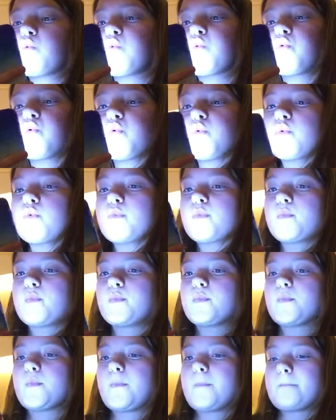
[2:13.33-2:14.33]

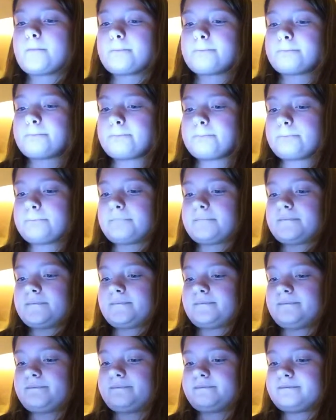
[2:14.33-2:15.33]

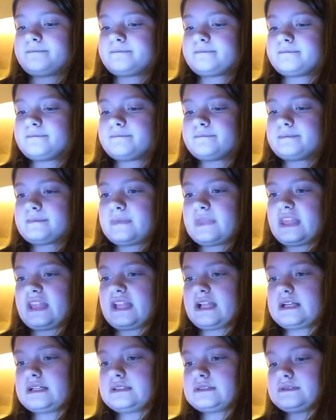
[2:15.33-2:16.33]

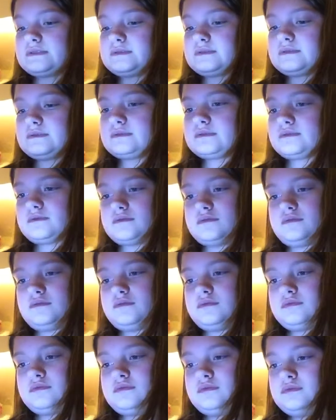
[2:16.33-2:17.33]

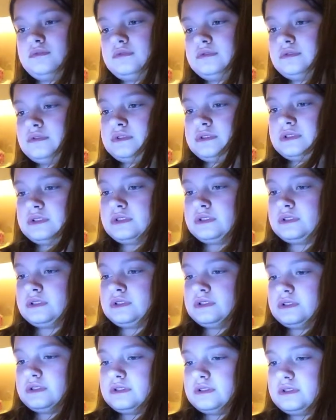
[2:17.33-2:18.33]

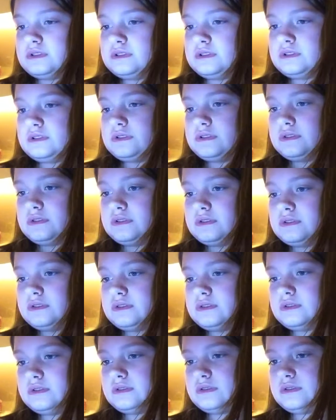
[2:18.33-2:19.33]

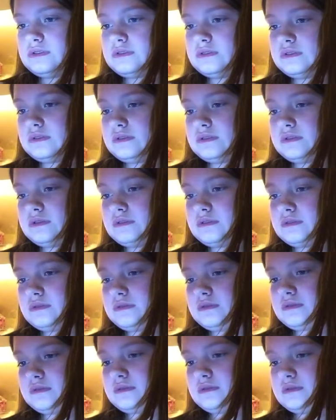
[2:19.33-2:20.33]

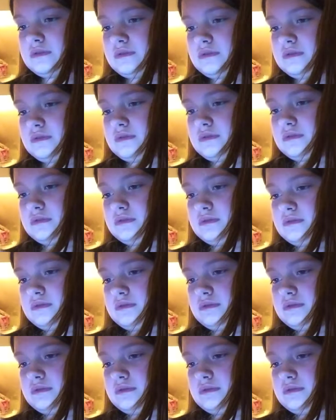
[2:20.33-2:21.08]
(no one is talking)